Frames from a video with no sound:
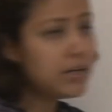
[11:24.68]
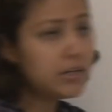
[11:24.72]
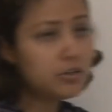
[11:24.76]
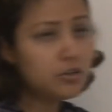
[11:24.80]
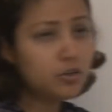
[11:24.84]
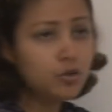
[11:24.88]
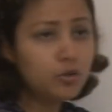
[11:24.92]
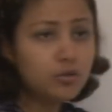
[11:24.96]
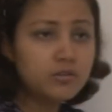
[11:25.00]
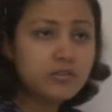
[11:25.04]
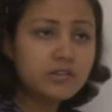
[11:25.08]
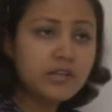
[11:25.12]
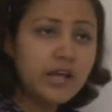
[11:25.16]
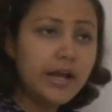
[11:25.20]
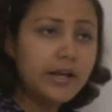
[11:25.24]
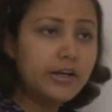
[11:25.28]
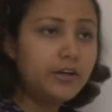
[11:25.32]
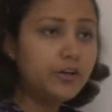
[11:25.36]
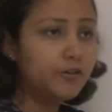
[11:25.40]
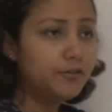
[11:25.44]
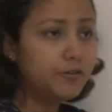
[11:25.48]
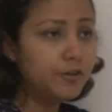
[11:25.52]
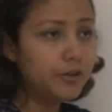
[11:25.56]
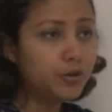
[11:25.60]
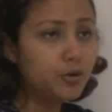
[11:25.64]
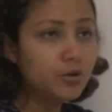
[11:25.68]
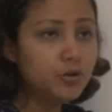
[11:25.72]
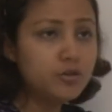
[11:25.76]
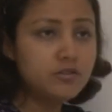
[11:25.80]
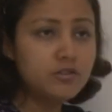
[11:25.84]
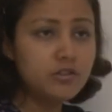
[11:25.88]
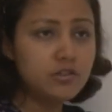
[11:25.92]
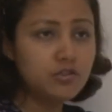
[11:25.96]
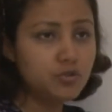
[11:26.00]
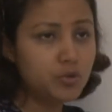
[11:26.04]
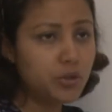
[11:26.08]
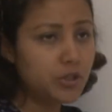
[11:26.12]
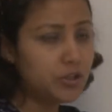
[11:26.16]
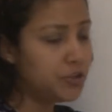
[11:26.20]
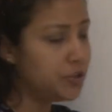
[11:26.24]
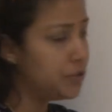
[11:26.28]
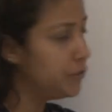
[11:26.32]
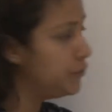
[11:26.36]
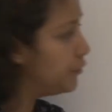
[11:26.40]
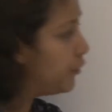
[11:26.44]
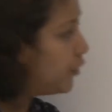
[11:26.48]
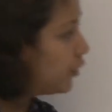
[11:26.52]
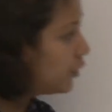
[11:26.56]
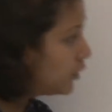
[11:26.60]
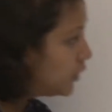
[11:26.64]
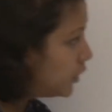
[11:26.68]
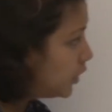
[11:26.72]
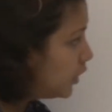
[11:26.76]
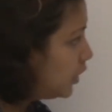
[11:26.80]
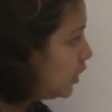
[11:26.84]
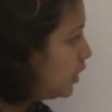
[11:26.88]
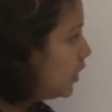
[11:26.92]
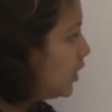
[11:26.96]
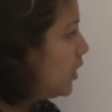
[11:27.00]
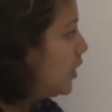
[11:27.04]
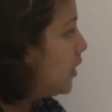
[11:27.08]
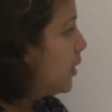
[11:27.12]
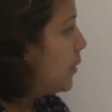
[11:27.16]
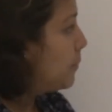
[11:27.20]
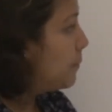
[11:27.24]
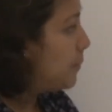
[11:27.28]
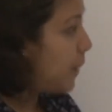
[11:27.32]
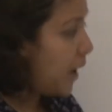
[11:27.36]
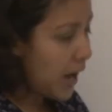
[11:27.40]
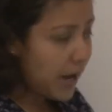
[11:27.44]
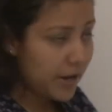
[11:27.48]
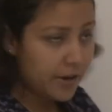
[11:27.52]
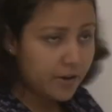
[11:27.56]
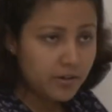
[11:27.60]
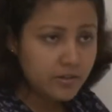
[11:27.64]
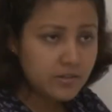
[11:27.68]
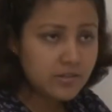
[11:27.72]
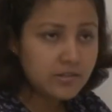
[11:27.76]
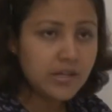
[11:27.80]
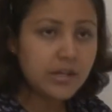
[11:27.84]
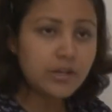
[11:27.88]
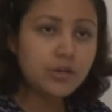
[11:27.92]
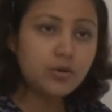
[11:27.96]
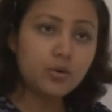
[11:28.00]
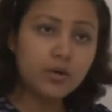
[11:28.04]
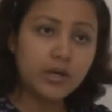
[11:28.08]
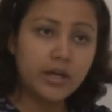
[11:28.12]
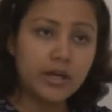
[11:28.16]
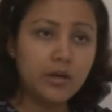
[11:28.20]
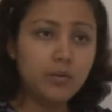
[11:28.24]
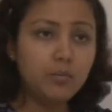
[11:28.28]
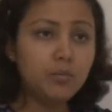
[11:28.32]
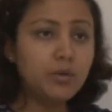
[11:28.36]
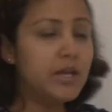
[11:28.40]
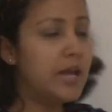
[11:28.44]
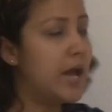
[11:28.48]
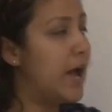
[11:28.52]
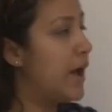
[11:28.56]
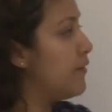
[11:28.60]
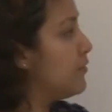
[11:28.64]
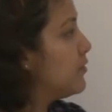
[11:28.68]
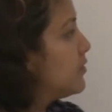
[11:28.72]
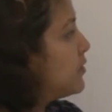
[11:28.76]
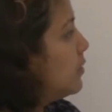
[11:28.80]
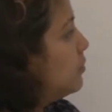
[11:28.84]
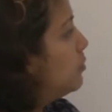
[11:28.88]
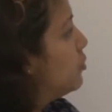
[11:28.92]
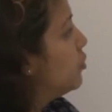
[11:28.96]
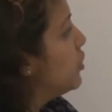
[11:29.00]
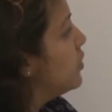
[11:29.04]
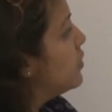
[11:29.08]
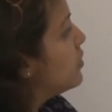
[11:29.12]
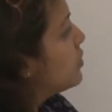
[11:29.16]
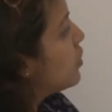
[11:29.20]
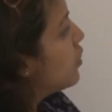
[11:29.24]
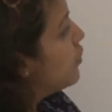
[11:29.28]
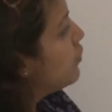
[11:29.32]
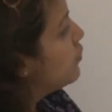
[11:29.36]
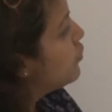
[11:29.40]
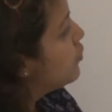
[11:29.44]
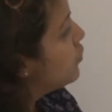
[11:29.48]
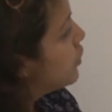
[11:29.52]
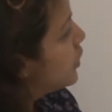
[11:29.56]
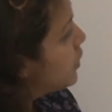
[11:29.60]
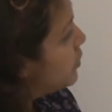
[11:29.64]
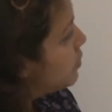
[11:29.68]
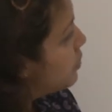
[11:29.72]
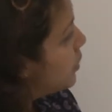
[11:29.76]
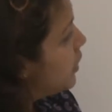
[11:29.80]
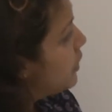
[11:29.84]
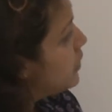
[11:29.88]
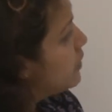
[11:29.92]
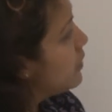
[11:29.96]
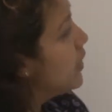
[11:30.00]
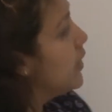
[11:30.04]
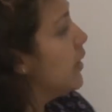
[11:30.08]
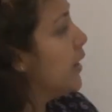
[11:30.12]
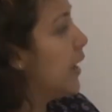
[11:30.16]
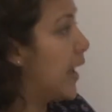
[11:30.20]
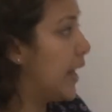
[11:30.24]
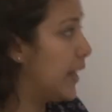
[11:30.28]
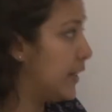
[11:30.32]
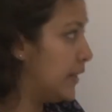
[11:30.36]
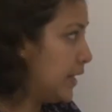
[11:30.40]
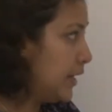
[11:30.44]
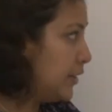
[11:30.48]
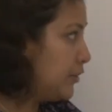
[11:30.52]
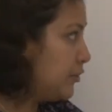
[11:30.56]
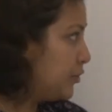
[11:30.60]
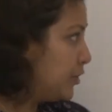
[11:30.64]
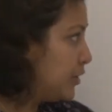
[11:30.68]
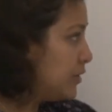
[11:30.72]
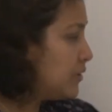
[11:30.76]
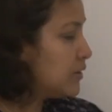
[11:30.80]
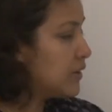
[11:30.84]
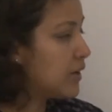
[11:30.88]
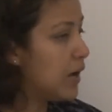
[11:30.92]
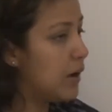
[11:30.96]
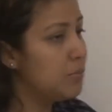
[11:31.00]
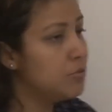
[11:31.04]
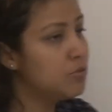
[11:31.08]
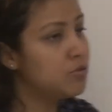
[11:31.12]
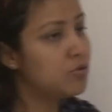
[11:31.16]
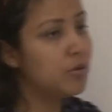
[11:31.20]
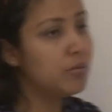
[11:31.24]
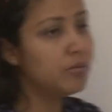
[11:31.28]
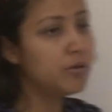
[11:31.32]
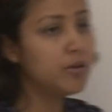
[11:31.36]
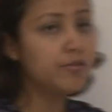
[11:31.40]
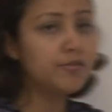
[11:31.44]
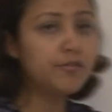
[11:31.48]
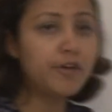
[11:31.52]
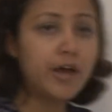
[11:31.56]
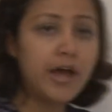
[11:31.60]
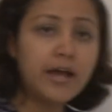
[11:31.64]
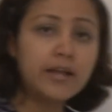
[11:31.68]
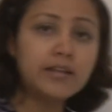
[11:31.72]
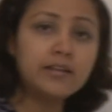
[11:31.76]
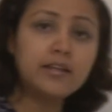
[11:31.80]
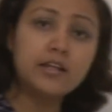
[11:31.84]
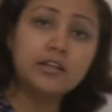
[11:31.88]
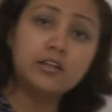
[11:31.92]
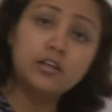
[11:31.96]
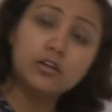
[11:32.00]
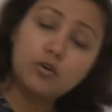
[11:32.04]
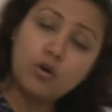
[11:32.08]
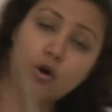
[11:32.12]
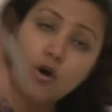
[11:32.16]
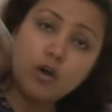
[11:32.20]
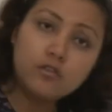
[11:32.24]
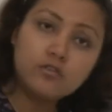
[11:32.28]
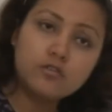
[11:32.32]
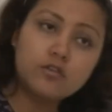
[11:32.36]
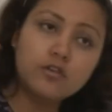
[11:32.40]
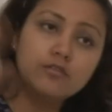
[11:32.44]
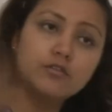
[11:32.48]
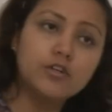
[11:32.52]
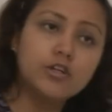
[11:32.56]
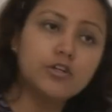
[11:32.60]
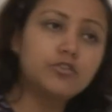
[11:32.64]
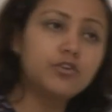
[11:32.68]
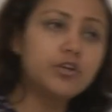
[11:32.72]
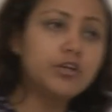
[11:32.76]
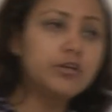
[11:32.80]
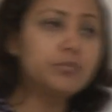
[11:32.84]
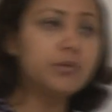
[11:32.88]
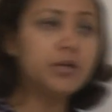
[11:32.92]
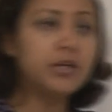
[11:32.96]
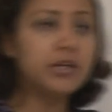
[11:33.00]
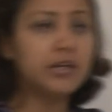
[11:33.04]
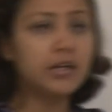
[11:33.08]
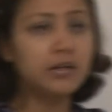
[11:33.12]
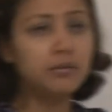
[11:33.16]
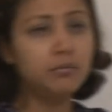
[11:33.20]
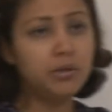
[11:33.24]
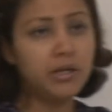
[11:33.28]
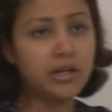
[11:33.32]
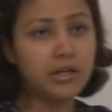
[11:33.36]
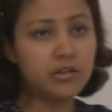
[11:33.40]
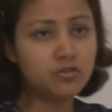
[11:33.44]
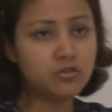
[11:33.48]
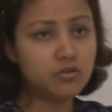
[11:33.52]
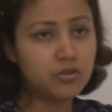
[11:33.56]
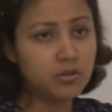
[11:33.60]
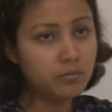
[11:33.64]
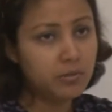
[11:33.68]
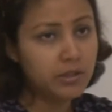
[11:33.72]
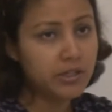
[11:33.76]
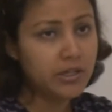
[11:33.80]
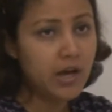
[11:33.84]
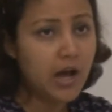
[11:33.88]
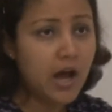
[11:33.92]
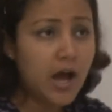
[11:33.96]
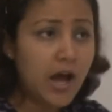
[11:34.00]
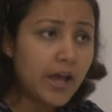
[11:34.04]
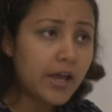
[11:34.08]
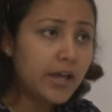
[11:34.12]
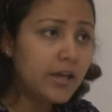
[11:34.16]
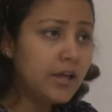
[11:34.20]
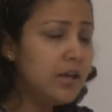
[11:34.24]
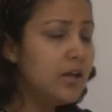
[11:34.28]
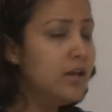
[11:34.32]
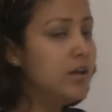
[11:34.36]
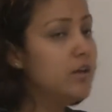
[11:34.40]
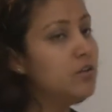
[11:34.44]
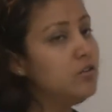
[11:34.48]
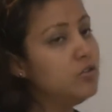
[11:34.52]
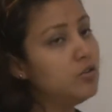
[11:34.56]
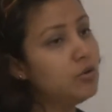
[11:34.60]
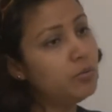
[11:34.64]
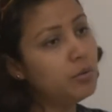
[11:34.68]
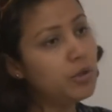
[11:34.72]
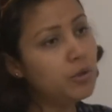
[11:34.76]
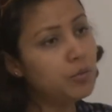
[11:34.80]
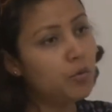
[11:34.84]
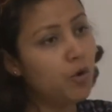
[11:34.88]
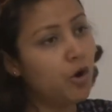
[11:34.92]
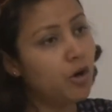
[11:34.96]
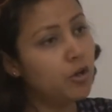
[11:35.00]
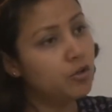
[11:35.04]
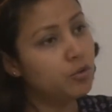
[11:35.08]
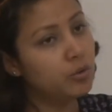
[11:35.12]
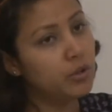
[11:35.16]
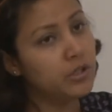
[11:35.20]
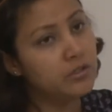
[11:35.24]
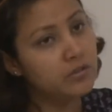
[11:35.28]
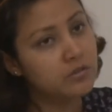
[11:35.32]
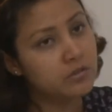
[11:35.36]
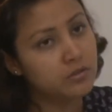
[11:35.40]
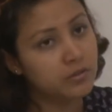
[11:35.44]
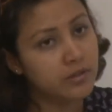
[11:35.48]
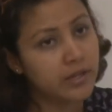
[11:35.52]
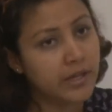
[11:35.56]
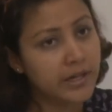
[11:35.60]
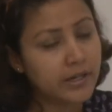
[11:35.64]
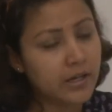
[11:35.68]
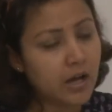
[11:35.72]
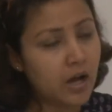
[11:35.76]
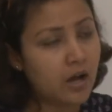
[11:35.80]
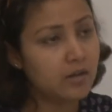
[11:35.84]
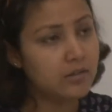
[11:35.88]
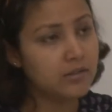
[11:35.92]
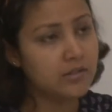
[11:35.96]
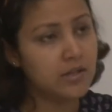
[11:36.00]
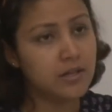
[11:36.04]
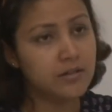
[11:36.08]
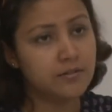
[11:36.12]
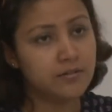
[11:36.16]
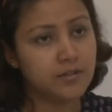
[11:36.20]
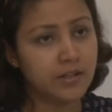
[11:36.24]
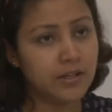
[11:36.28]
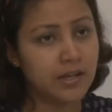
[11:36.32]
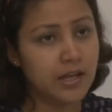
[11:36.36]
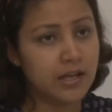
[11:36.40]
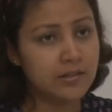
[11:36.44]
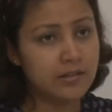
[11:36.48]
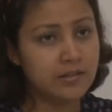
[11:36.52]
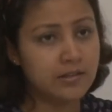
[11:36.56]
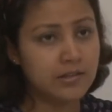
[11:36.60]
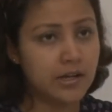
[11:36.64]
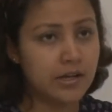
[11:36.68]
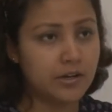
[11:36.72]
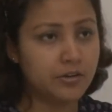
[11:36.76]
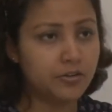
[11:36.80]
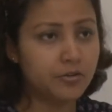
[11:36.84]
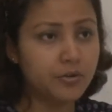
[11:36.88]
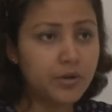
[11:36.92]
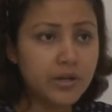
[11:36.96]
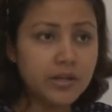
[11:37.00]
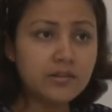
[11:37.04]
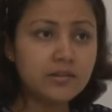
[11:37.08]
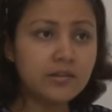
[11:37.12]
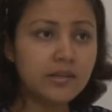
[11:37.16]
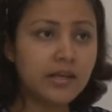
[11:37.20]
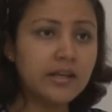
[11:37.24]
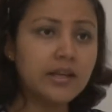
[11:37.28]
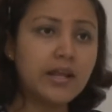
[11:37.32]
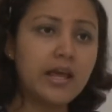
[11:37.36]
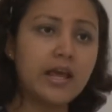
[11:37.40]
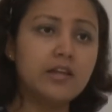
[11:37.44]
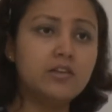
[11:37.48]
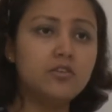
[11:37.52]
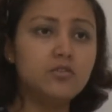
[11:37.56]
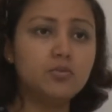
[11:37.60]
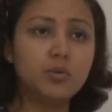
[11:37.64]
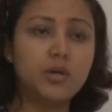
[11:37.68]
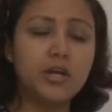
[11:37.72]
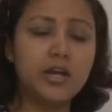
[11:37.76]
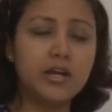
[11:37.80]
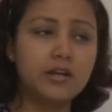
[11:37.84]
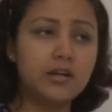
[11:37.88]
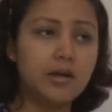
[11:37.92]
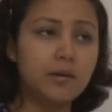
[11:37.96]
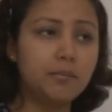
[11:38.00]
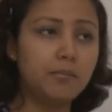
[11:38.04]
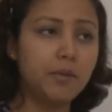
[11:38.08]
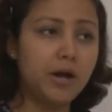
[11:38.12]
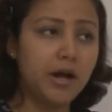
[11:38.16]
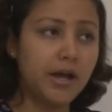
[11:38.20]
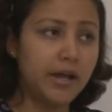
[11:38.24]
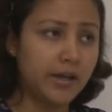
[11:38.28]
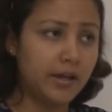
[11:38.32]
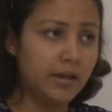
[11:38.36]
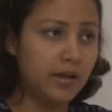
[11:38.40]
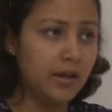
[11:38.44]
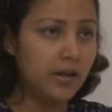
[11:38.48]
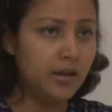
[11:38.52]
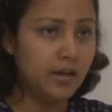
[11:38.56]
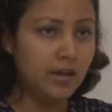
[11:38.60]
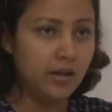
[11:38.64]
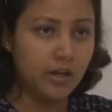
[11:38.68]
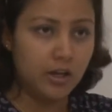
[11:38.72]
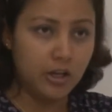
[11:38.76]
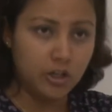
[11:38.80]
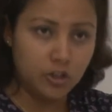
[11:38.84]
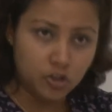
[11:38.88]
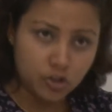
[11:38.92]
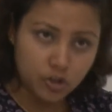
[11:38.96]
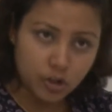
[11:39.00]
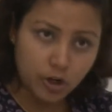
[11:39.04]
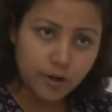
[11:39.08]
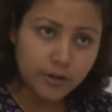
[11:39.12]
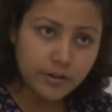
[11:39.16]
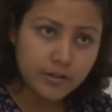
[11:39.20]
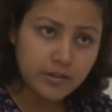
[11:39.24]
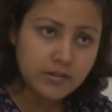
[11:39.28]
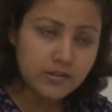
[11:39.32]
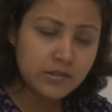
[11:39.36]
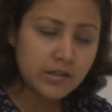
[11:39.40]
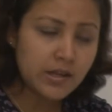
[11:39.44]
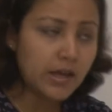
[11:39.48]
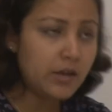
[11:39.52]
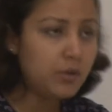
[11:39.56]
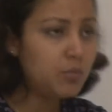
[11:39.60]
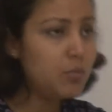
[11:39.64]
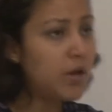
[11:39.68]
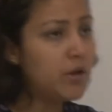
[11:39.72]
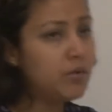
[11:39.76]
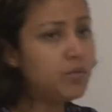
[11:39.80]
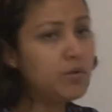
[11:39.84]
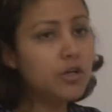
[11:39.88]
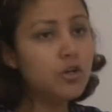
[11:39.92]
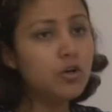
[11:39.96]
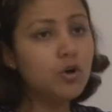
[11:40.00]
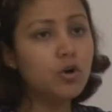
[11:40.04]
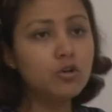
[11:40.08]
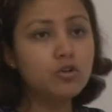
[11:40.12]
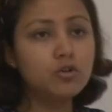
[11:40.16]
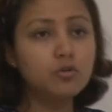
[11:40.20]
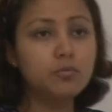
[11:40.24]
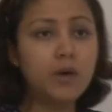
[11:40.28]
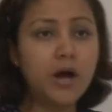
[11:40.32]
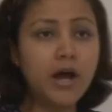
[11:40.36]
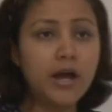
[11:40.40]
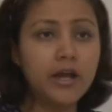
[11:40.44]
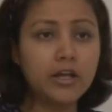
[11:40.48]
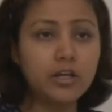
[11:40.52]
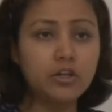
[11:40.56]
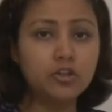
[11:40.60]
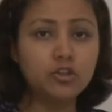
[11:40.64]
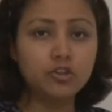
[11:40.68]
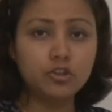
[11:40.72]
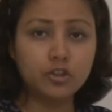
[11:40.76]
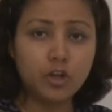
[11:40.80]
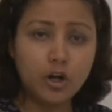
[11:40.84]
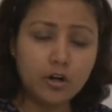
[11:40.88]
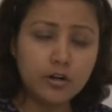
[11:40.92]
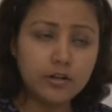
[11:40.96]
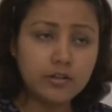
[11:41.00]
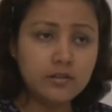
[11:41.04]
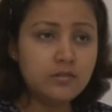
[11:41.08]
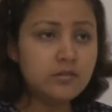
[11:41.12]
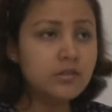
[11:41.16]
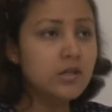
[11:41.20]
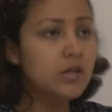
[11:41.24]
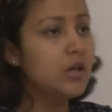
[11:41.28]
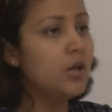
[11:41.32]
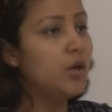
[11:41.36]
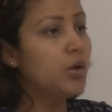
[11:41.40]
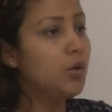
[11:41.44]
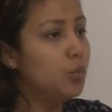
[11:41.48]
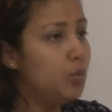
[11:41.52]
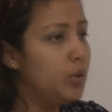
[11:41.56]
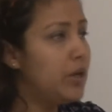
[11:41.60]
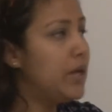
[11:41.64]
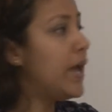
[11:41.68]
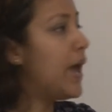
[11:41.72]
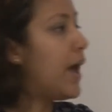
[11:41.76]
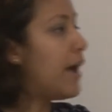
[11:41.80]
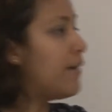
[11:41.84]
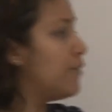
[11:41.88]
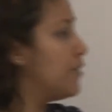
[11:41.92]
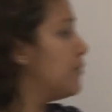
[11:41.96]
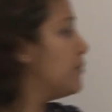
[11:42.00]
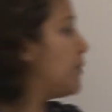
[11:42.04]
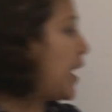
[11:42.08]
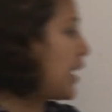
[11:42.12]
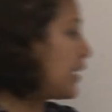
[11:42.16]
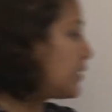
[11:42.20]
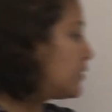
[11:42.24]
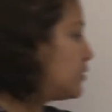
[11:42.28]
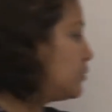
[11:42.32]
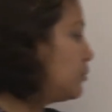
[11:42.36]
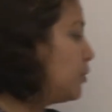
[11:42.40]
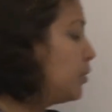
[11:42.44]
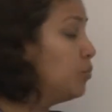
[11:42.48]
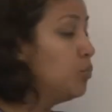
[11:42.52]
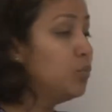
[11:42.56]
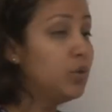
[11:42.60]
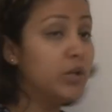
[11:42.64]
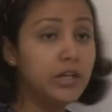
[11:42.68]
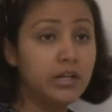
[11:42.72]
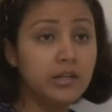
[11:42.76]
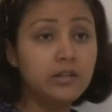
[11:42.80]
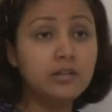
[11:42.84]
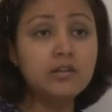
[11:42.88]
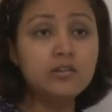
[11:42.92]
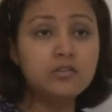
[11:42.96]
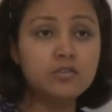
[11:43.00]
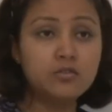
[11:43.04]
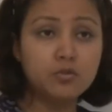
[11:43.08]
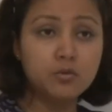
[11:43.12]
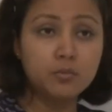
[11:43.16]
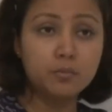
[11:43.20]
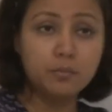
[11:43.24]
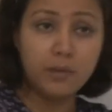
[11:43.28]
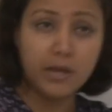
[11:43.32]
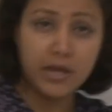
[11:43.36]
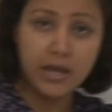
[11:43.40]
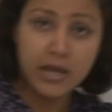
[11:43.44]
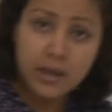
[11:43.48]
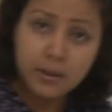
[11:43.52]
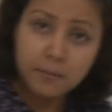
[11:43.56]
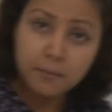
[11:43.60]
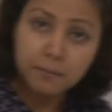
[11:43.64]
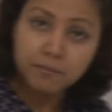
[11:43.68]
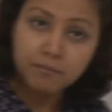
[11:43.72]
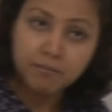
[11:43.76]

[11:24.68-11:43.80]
it looks kind of a good situation for the buyers that okay we have some risk of treatment and that risk comes from the fact that the cost of the treatment can be extremely high. So we want to insulate ourselves against that risk and hence we end up buying insurance and when we go to buy insurance, we have a maximum willingness to pay.